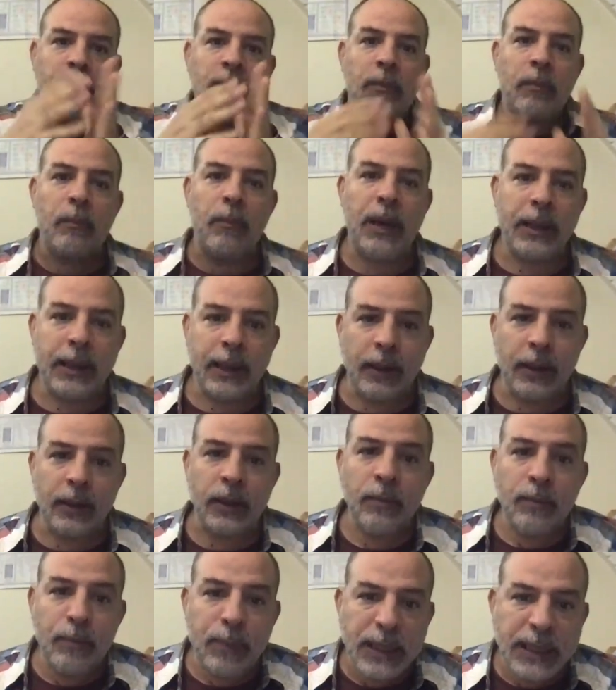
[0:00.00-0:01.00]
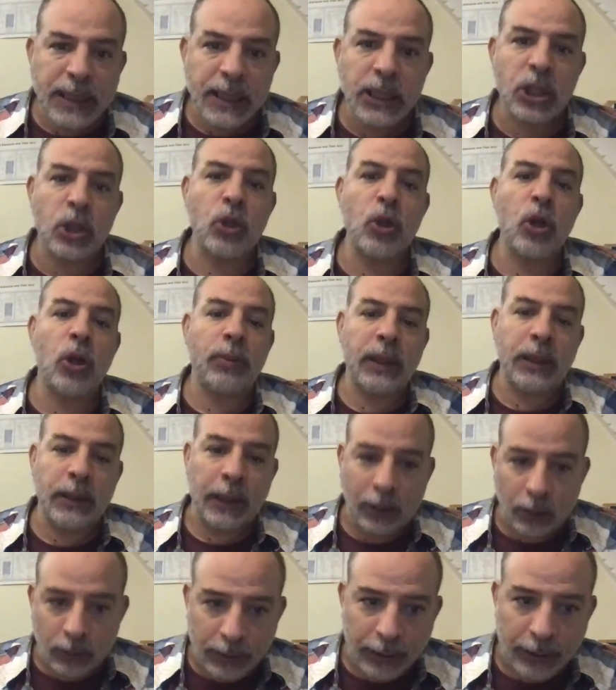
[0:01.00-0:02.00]
breaking it in pieces to obtain
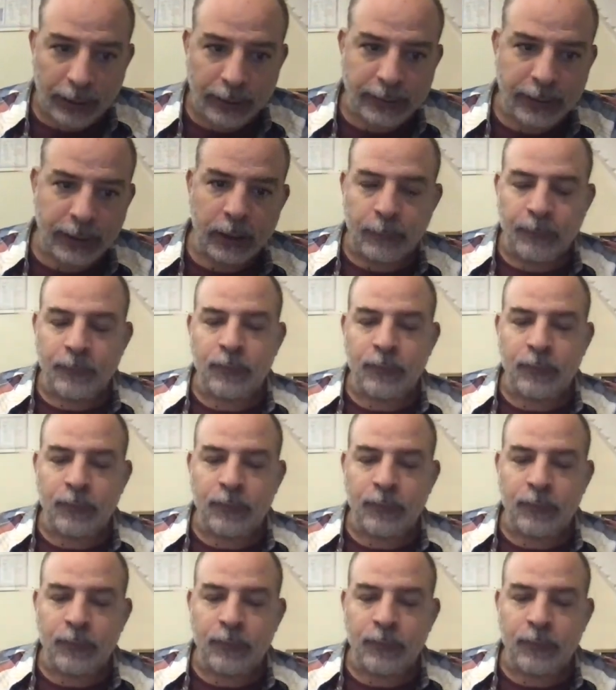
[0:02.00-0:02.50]
nanocalcite.